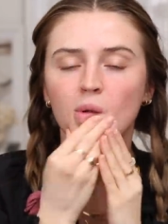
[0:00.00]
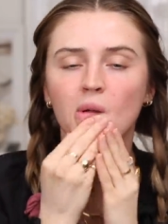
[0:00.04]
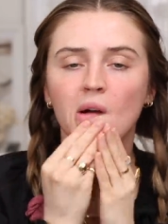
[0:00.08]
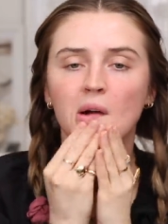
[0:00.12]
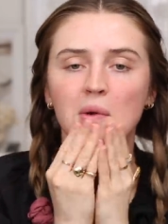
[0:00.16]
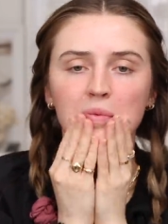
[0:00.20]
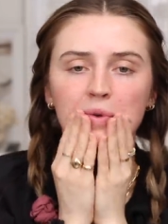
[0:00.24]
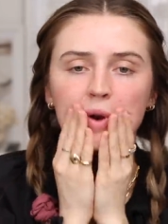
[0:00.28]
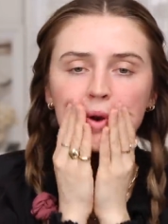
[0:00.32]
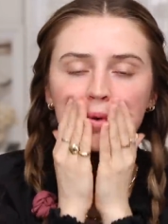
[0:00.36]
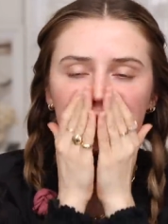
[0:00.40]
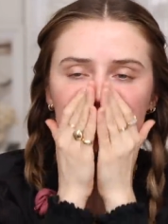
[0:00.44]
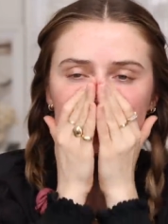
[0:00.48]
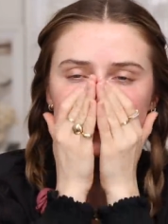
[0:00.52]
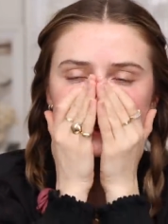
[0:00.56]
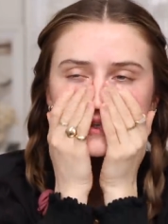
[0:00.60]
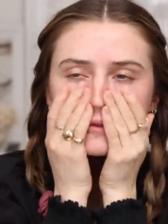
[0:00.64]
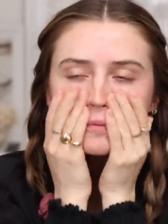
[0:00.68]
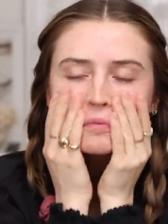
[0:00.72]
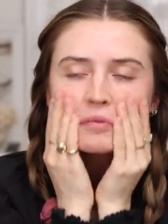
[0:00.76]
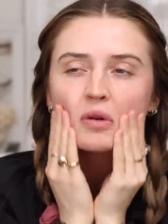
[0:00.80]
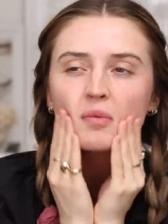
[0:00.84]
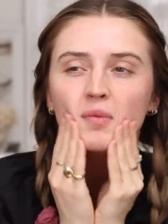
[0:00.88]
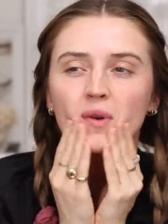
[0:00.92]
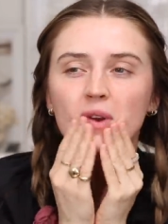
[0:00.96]
I probably should
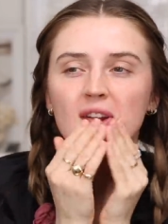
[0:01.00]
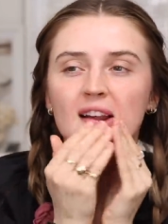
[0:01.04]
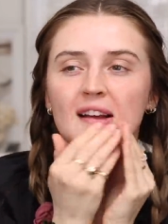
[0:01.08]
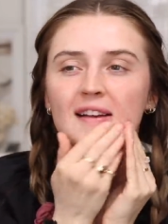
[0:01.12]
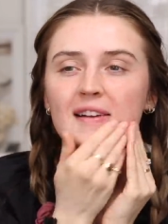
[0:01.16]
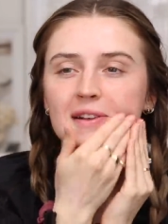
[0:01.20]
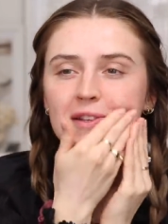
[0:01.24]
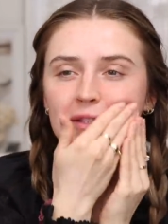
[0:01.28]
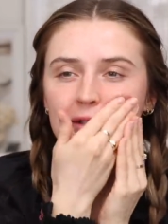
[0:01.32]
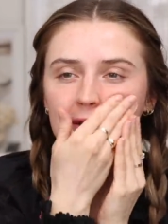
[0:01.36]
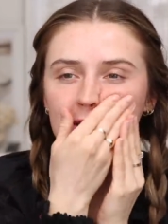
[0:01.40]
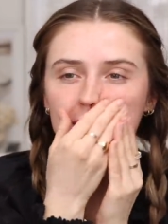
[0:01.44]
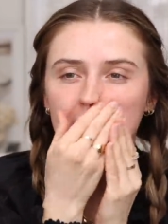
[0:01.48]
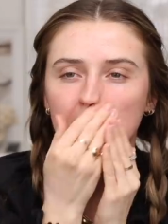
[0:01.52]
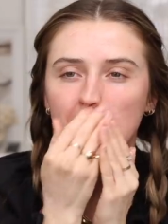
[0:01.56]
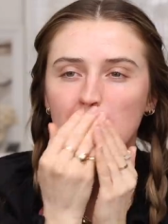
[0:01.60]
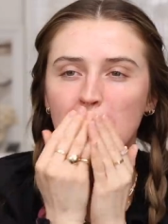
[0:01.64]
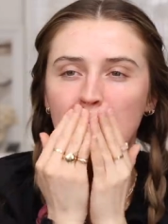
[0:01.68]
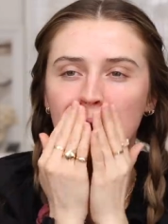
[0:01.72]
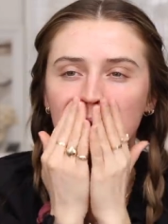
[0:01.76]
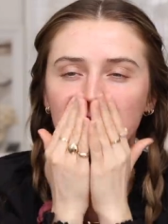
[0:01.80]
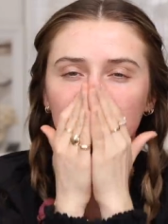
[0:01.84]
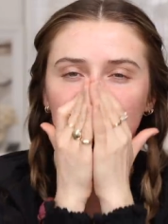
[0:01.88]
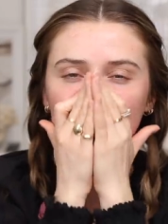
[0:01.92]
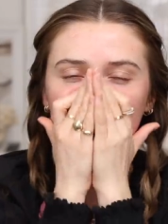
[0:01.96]
have put my necklaces on
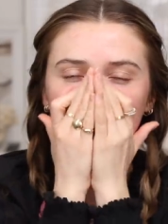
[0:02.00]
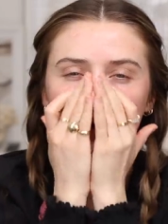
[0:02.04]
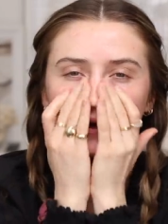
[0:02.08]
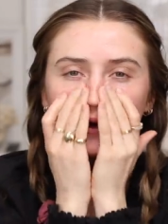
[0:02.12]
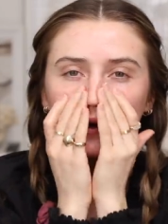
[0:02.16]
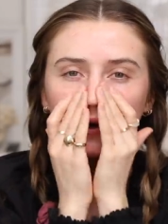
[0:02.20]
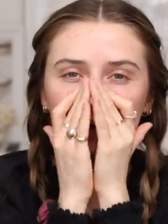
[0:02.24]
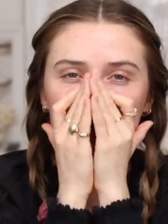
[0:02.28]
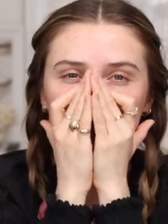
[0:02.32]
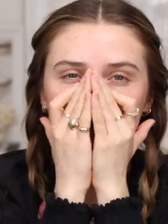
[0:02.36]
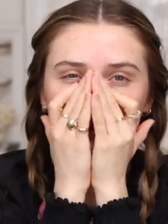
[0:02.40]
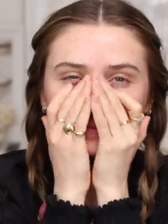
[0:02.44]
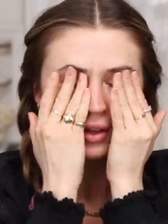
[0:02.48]
after, huh?